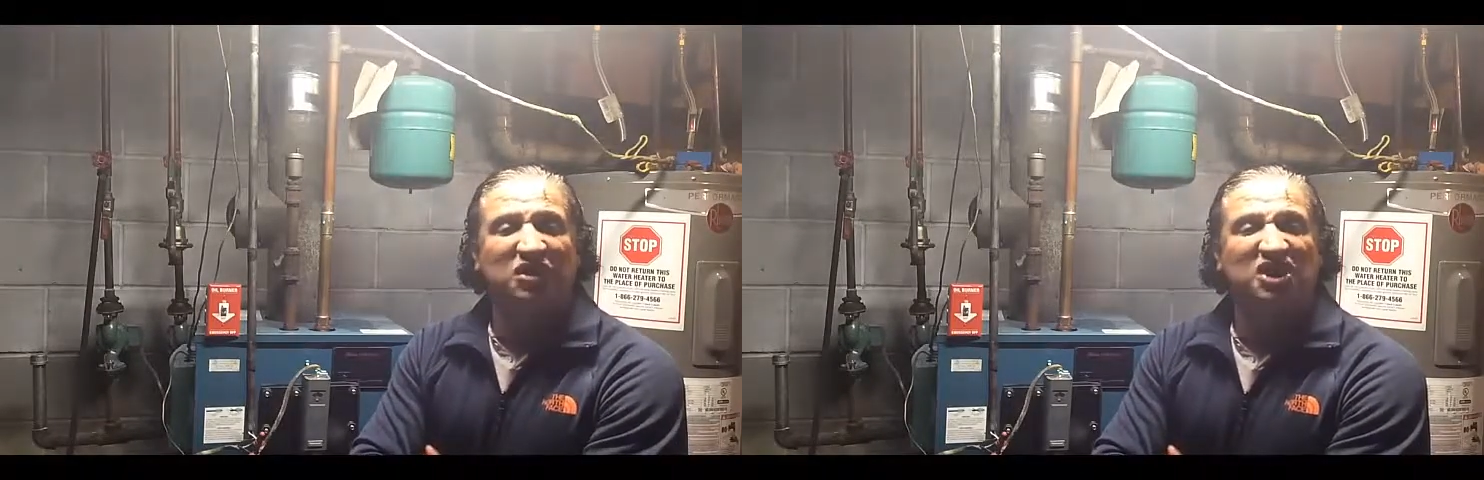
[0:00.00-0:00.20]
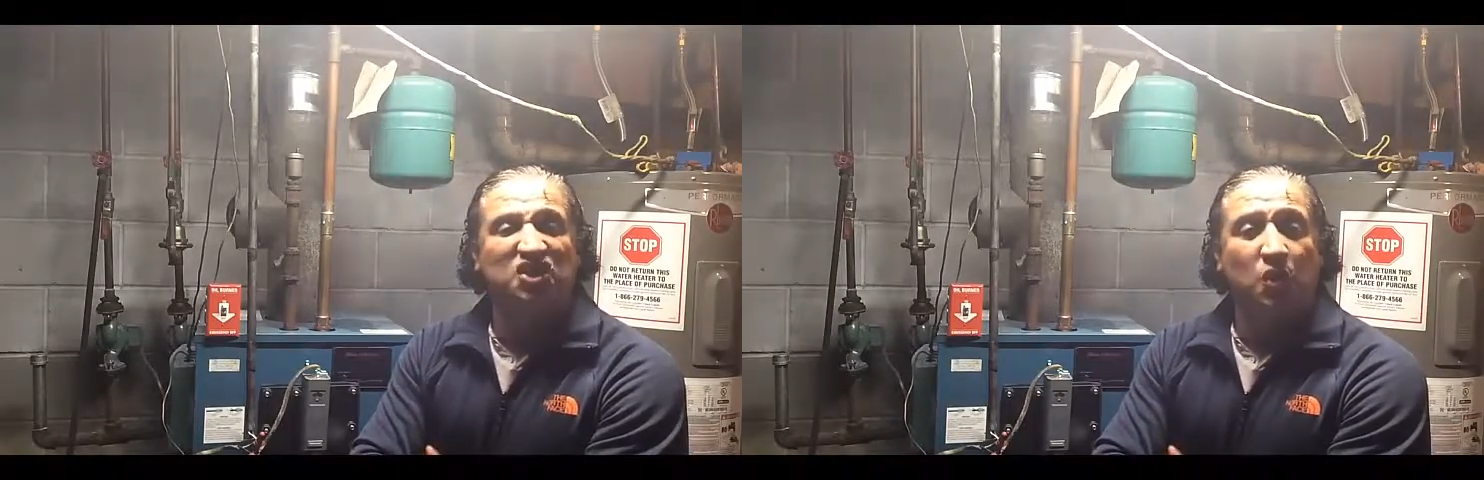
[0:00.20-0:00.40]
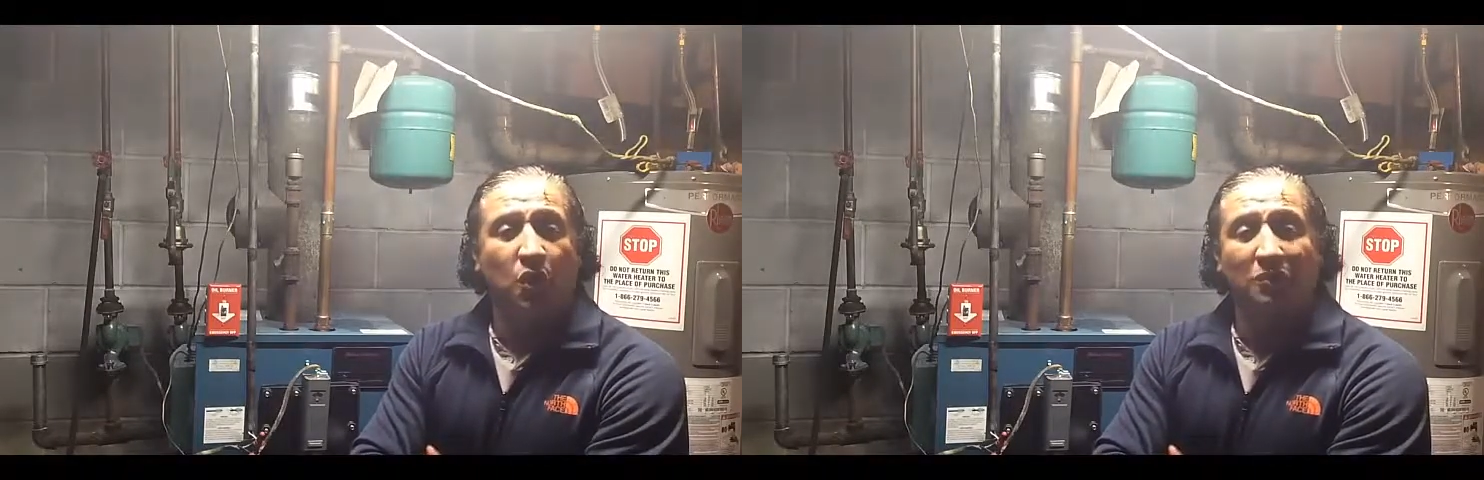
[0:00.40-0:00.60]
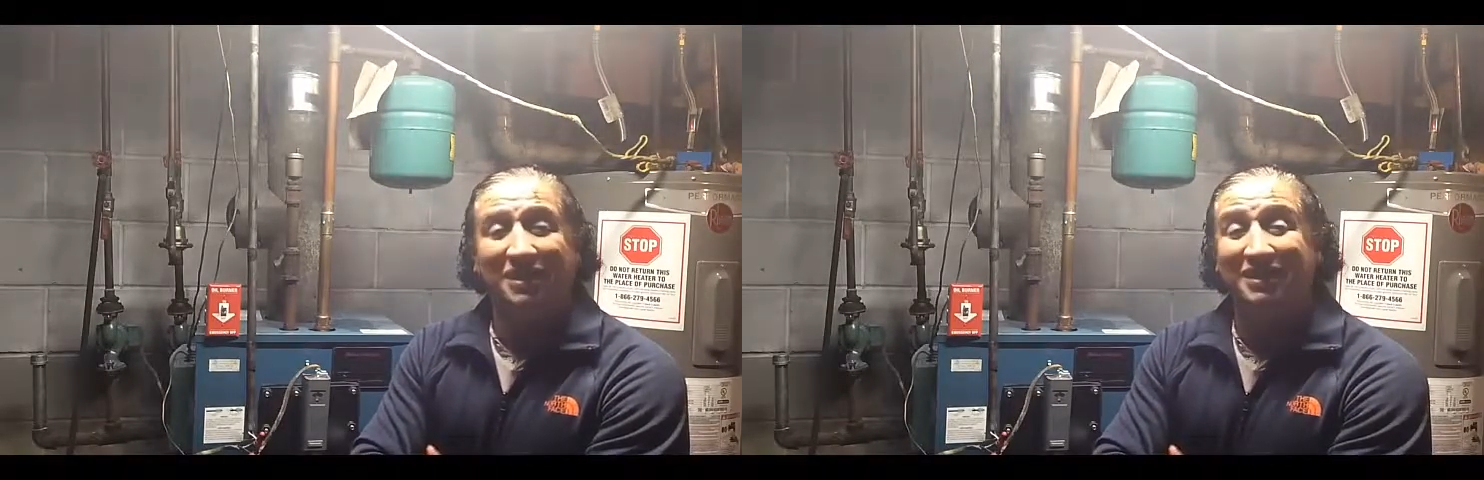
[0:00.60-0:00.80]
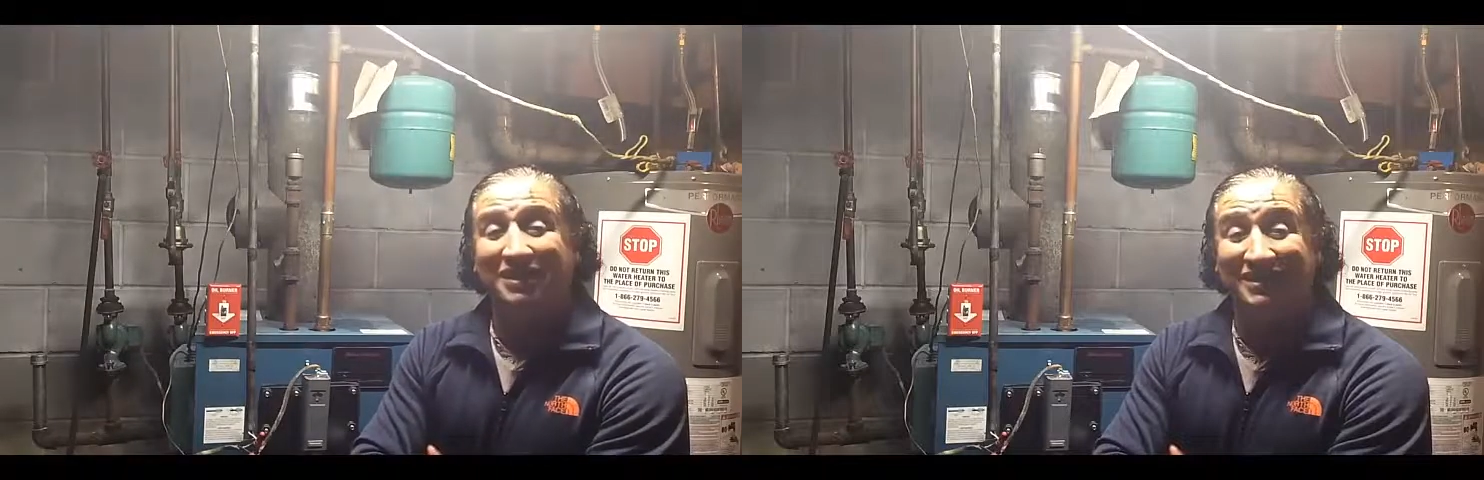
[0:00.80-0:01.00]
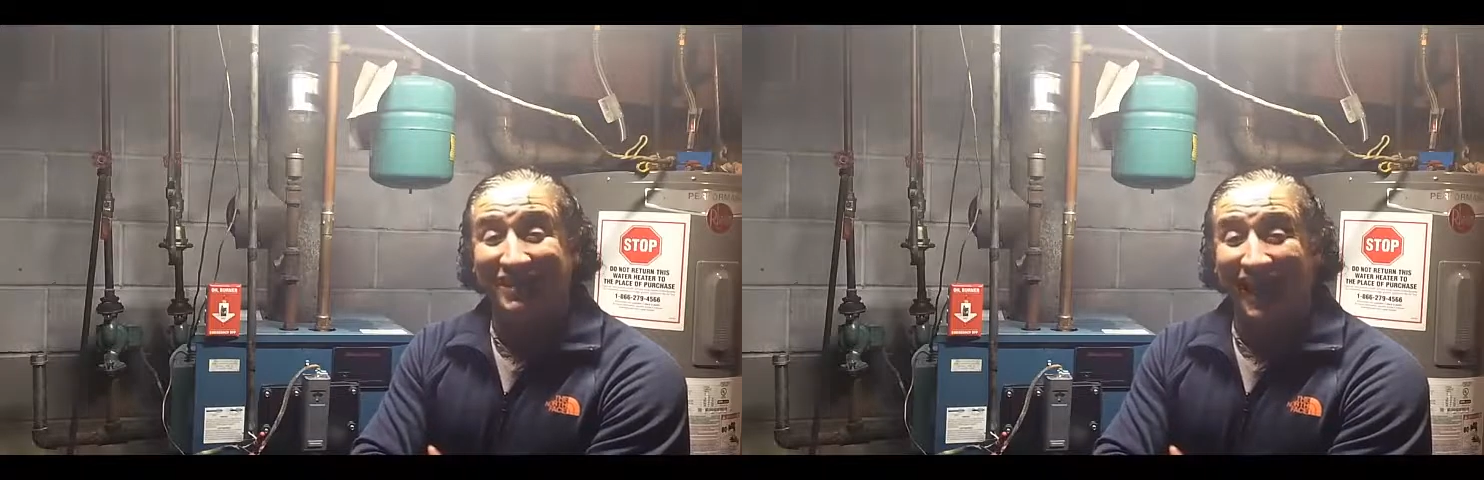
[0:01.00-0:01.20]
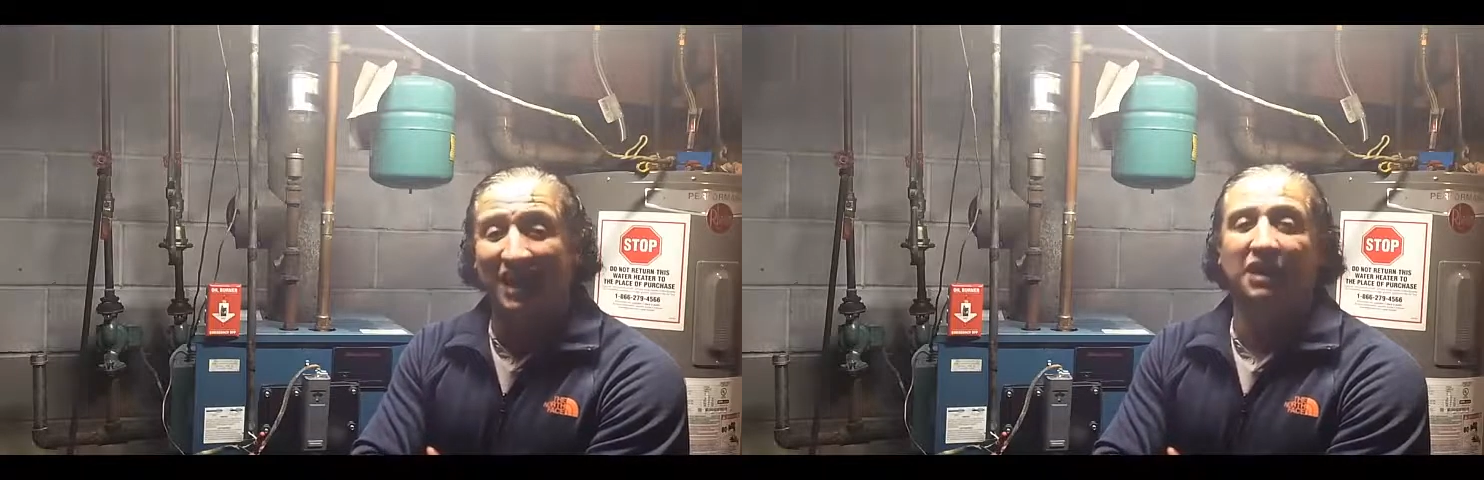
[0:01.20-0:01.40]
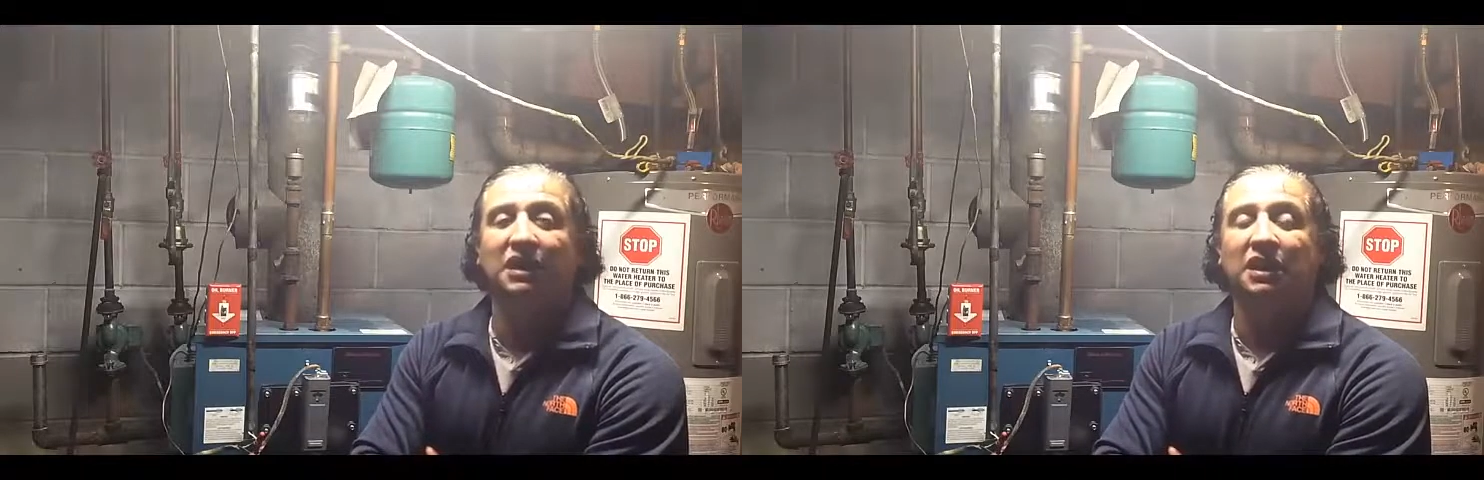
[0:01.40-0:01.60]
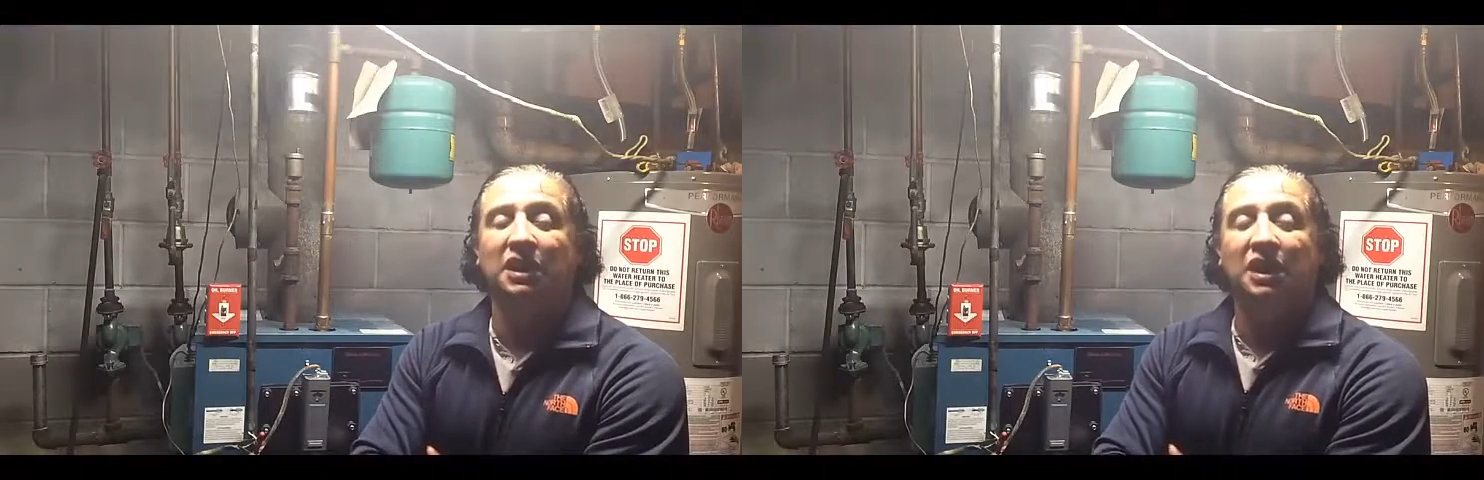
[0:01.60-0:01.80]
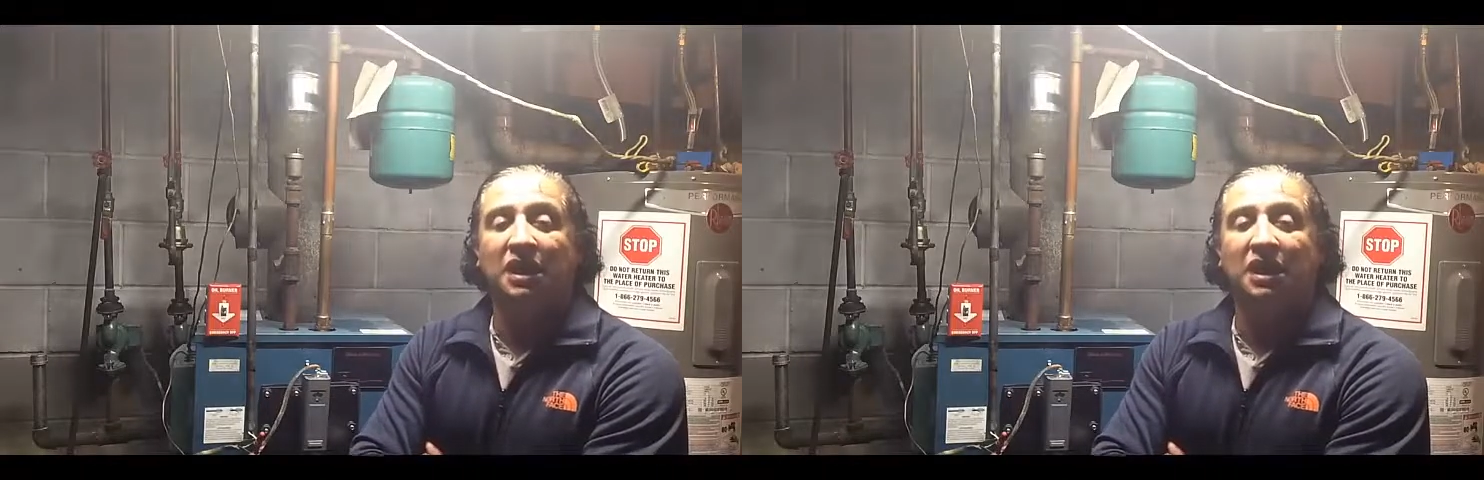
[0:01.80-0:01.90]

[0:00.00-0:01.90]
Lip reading: restore me to sanity.